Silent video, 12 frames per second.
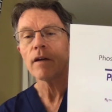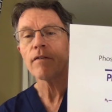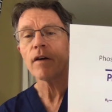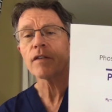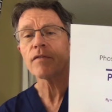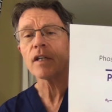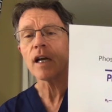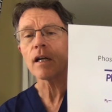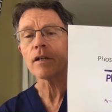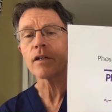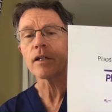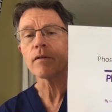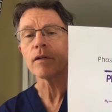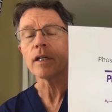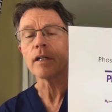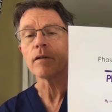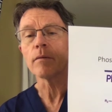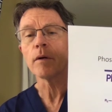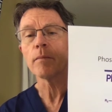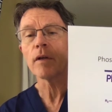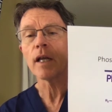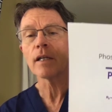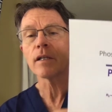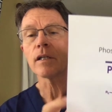phosphatidyl You remember
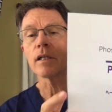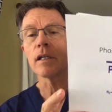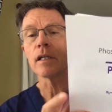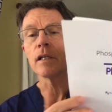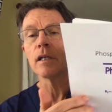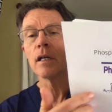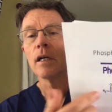that's the